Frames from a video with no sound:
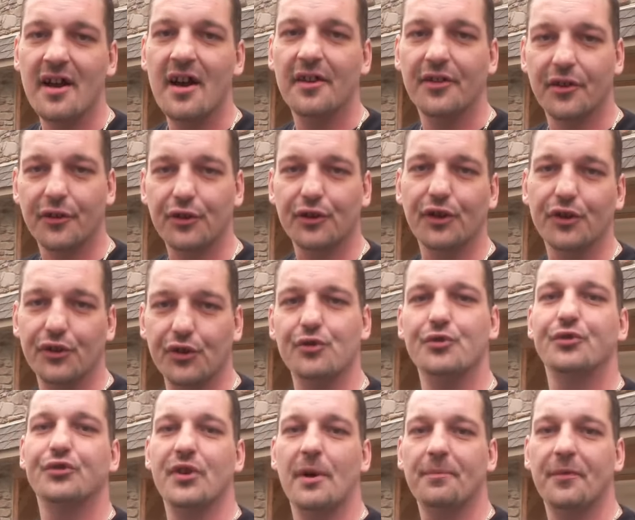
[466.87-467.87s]
they're going to do
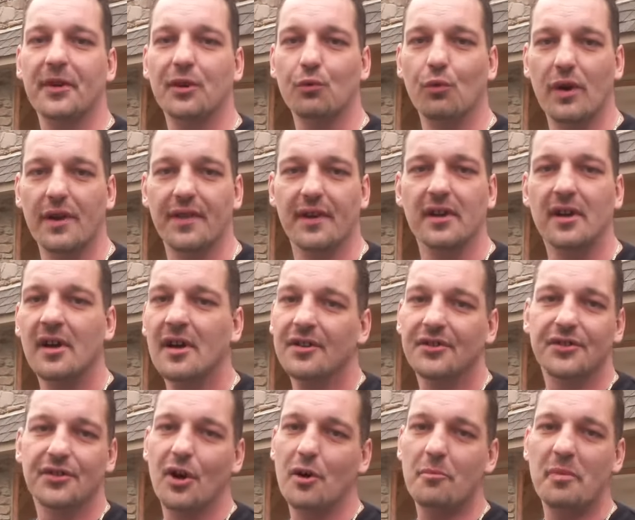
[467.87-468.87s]
something with it.
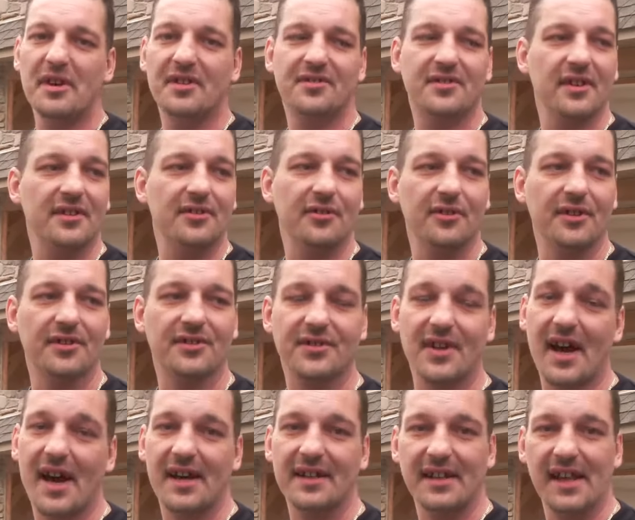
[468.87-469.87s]
So don't be sitting on the
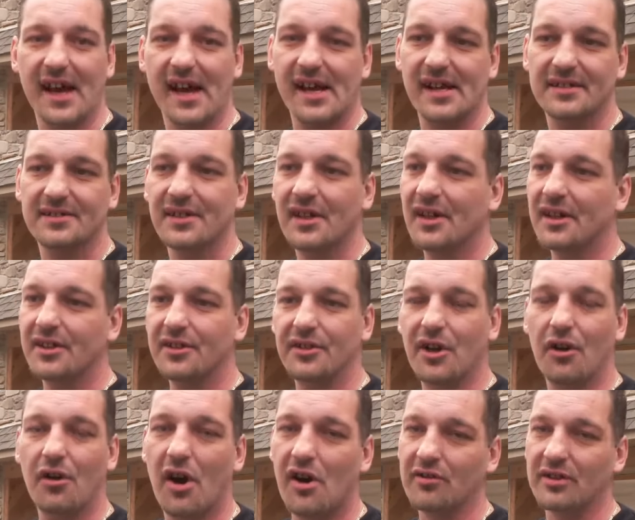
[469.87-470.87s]
sidelines, you
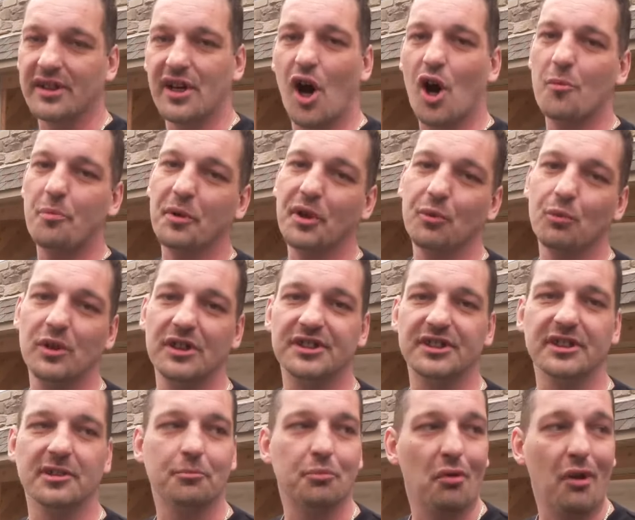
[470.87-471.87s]
know, only hoping and
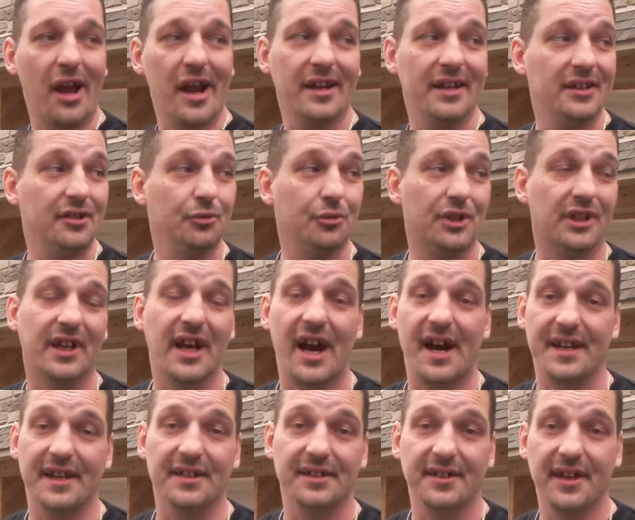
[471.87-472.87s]
wishing and praying that you would have
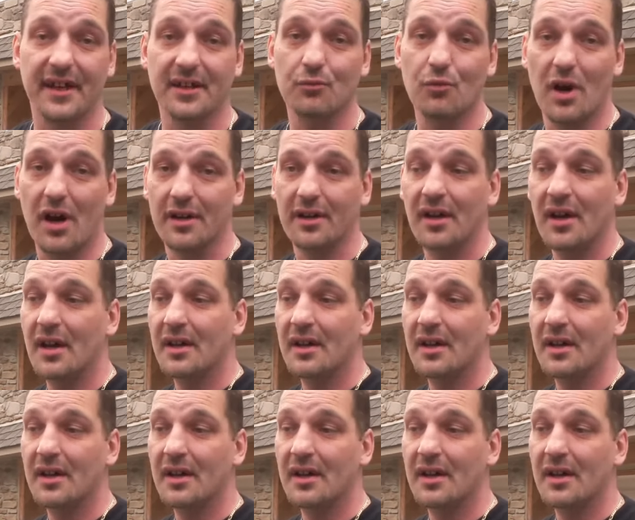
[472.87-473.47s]
got in day one.